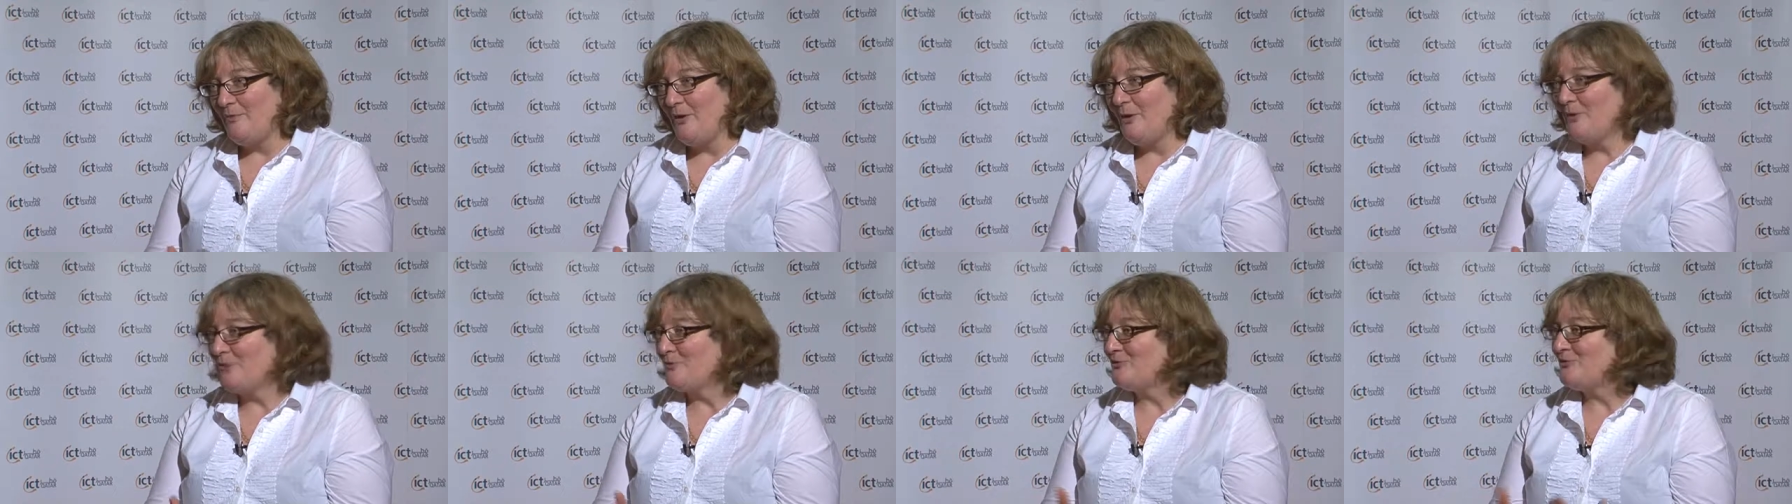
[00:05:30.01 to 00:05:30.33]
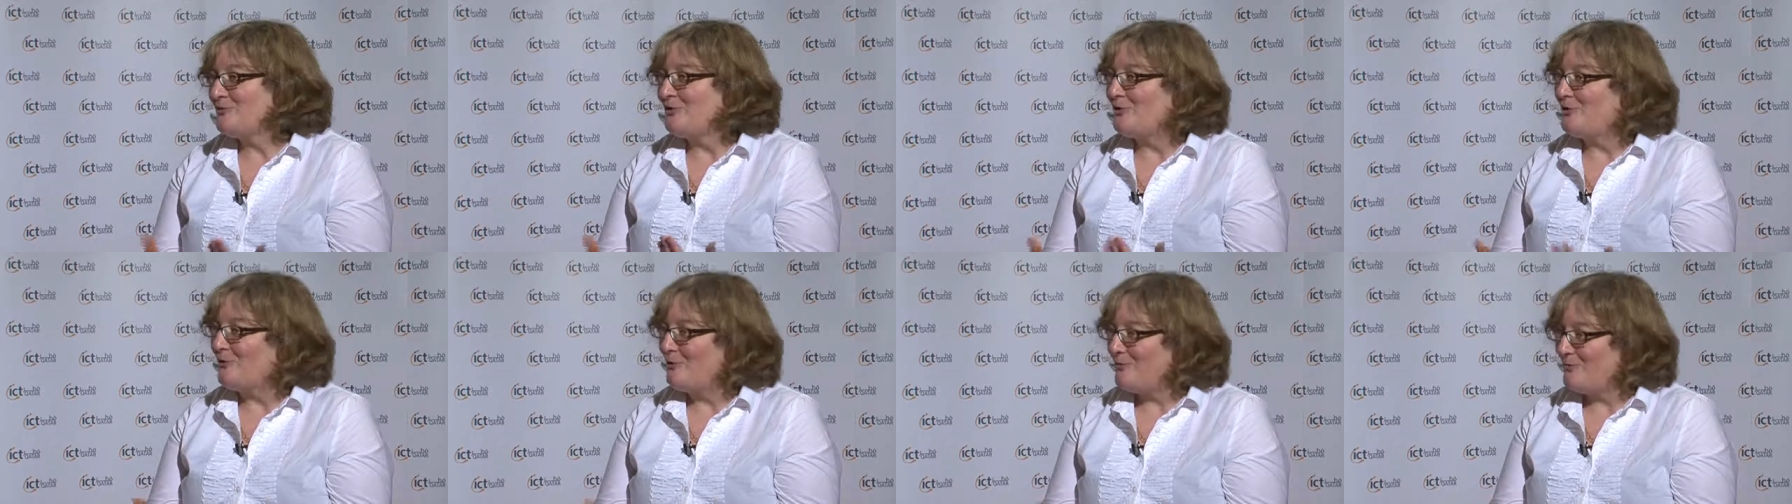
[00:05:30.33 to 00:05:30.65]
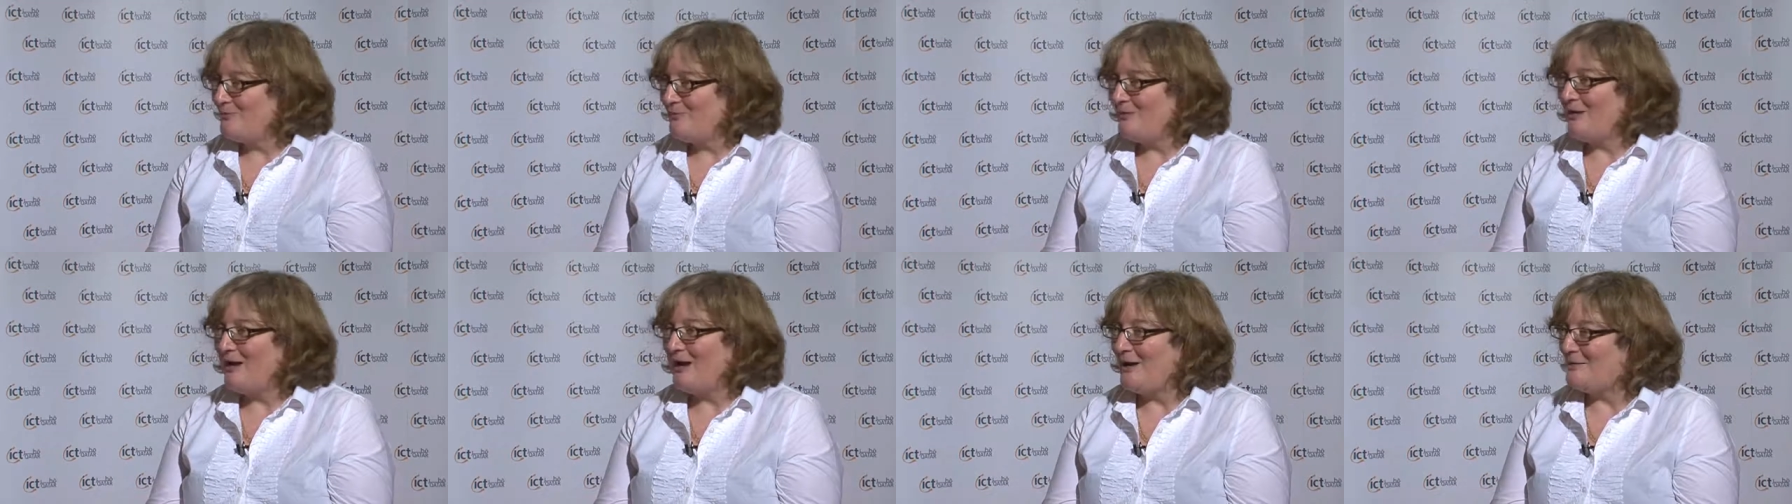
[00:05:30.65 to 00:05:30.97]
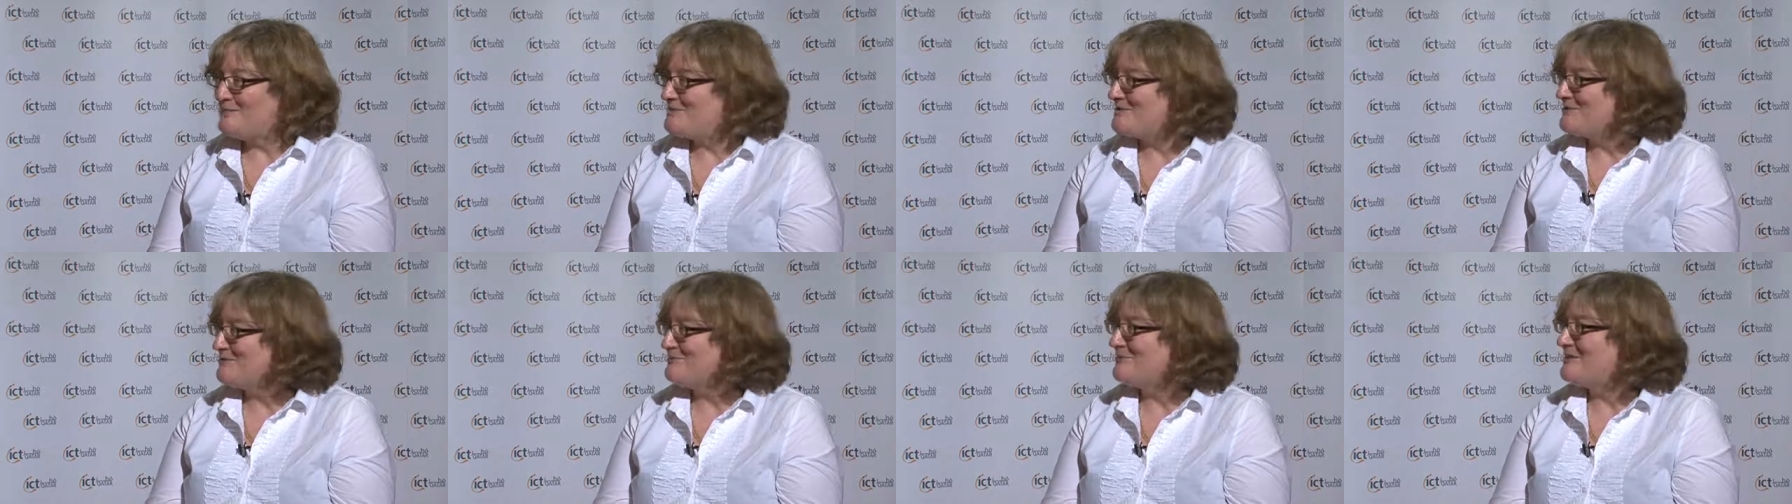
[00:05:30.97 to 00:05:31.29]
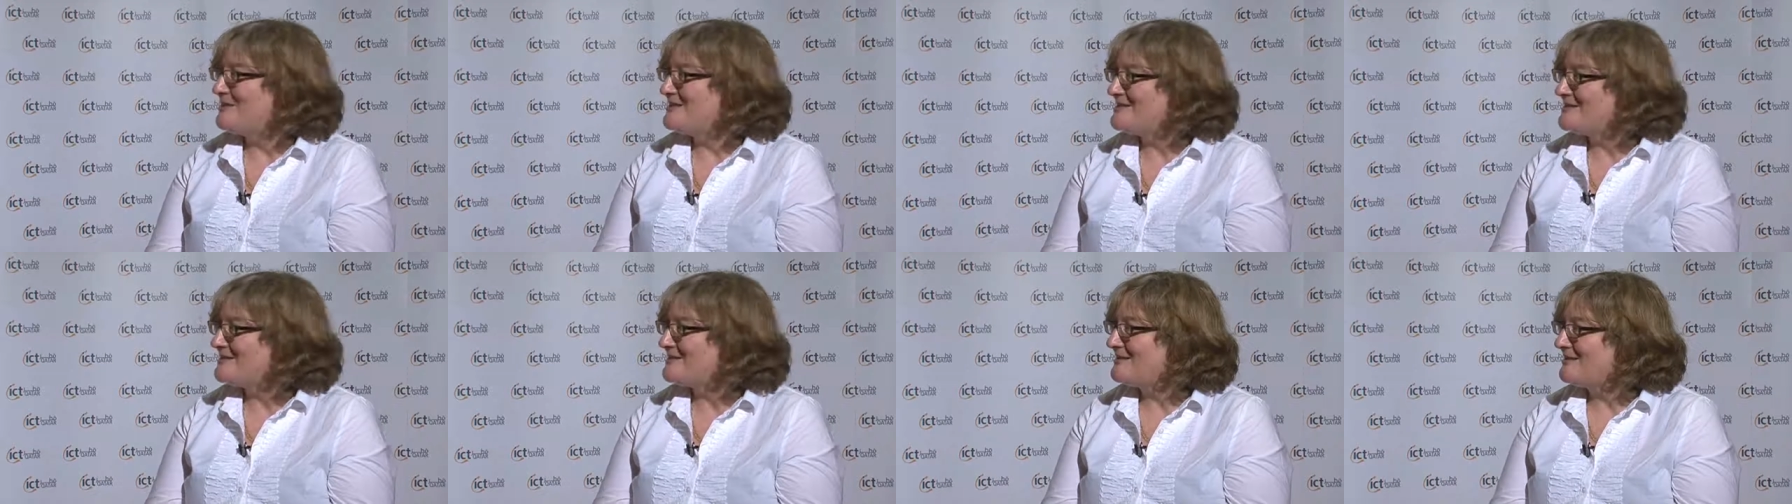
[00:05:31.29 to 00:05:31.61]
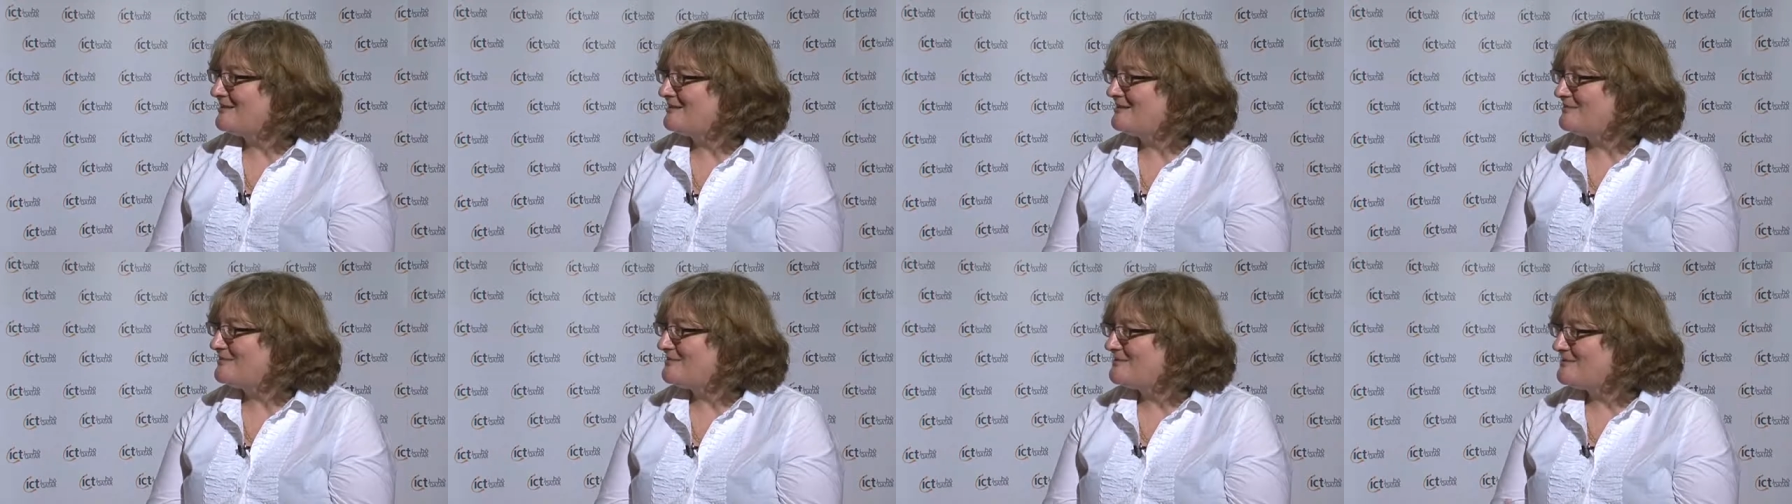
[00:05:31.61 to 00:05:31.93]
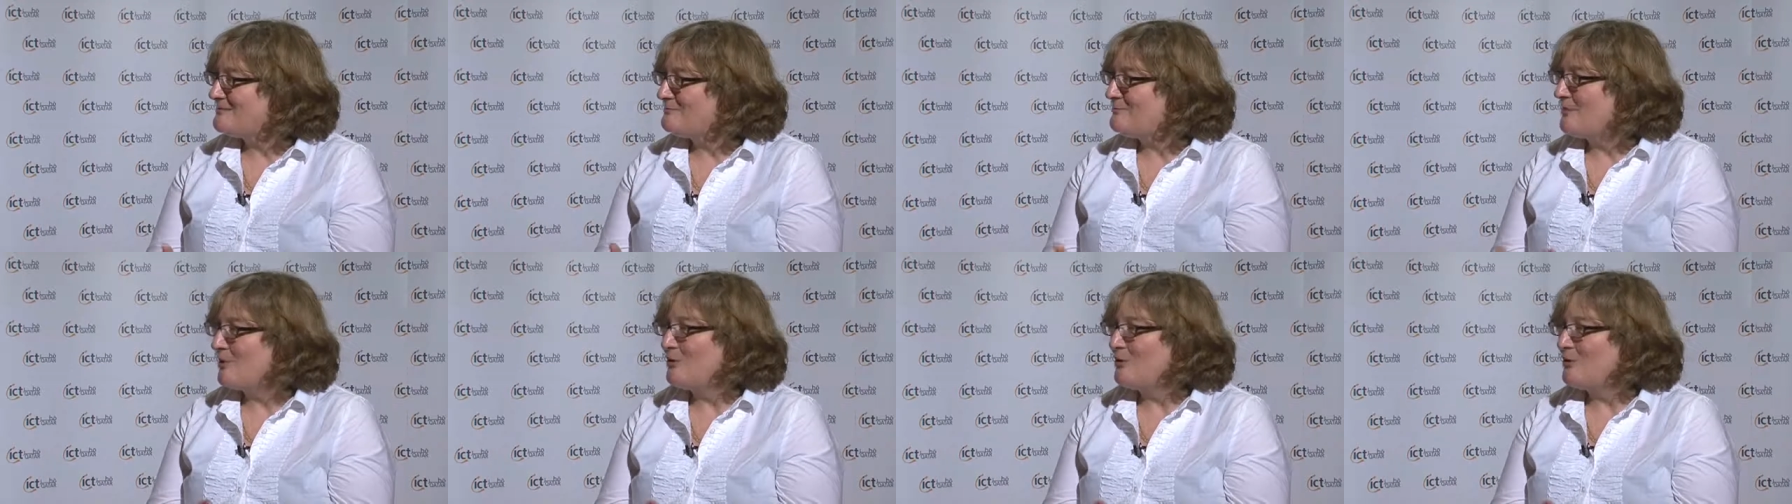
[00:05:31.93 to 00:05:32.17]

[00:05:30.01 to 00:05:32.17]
both are perhaps a risk and